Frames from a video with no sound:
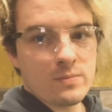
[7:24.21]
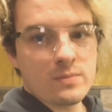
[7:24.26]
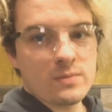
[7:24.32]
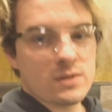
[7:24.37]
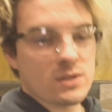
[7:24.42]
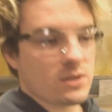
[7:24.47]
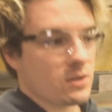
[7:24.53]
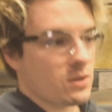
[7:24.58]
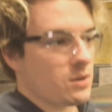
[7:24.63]

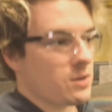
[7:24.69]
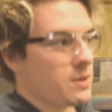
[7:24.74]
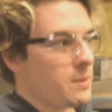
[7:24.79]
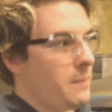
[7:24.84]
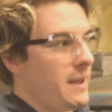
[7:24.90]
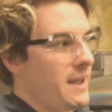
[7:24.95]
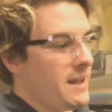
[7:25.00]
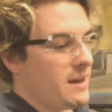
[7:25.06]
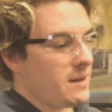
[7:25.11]
So
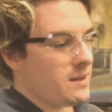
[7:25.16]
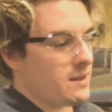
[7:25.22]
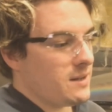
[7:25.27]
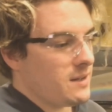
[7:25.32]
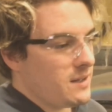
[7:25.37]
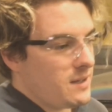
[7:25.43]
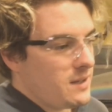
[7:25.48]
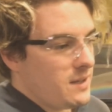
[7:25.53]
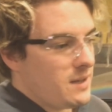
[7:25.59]

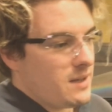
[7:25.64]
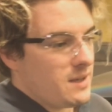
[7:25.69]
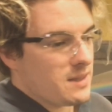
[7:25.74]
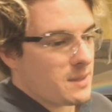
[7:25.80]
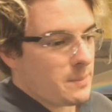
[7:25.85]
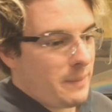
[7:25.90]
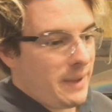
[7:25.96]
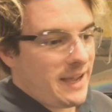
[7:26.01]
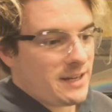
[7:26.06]

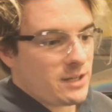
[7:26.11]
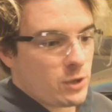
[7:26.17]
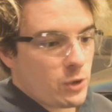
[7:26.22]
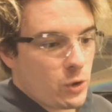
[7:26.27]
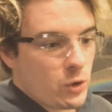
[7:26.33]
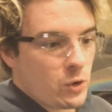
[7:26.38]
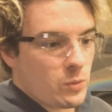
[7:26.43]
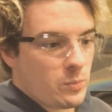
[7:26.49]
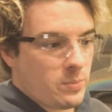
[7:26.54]
the main
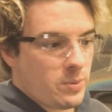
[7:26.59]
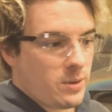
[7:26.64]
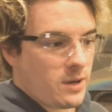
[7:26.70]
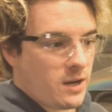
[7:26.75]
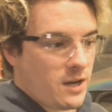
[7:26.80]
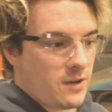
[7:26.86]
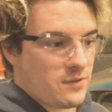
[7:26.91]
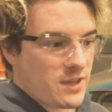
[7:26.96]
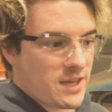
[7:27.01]
hoop
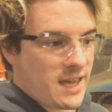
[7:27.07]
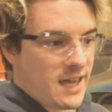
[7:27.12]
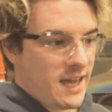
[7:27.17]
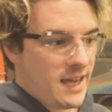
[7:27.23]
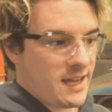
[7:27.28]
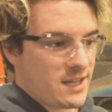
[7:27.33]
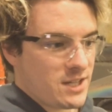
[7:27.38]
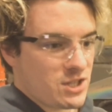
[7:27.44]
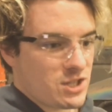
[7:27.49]
of the
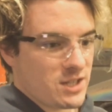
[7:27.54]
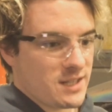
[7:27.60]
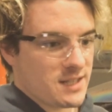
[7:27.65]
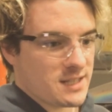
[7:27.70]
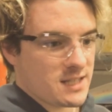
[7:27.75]
cage is